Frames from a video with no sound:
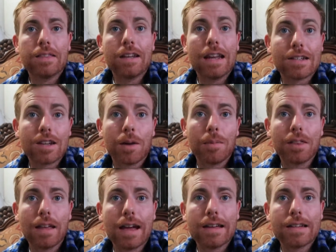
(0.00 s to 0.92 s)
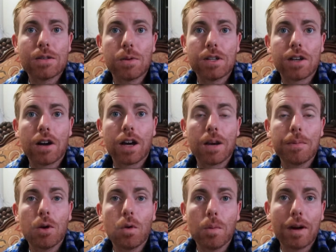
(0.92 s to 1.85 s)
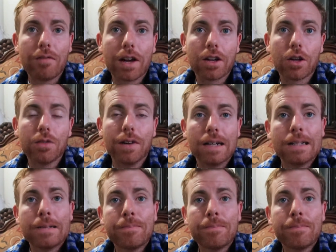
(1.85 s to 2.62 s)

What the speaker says: the next couple of days, which are going to be all about Vancouver.